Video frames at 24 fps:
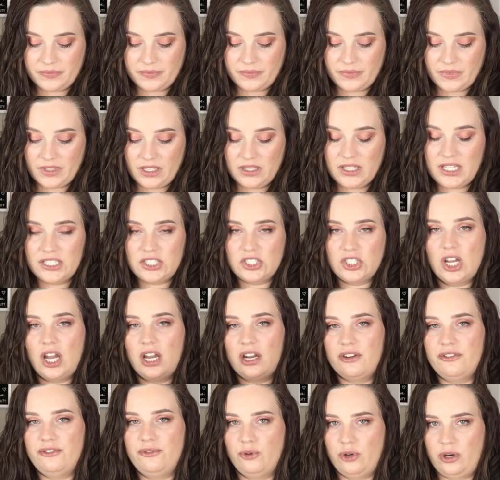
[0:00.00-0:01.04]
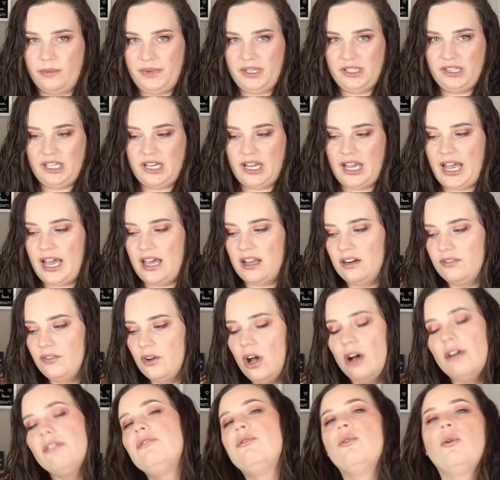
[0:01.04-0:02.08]
let's talk formula. Out of
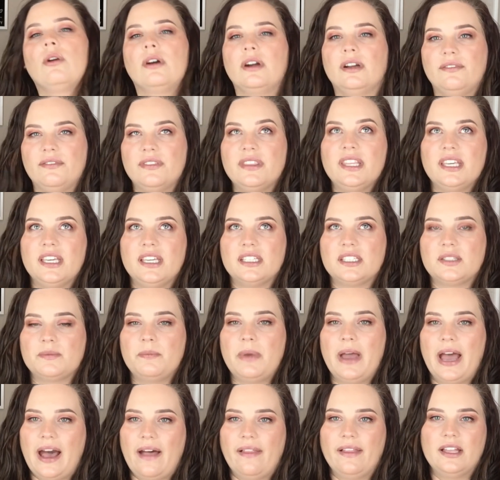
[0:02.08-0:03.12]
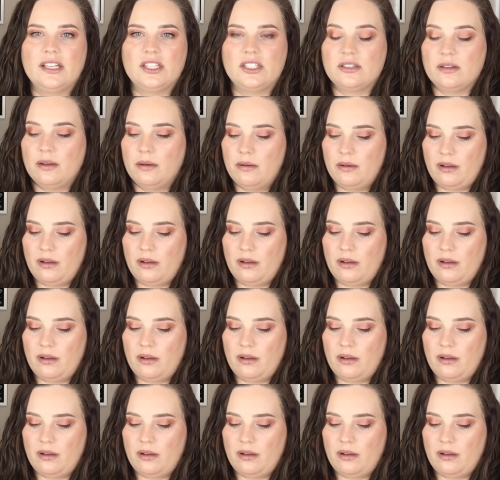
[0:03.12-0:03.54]
all 4 of these palettes,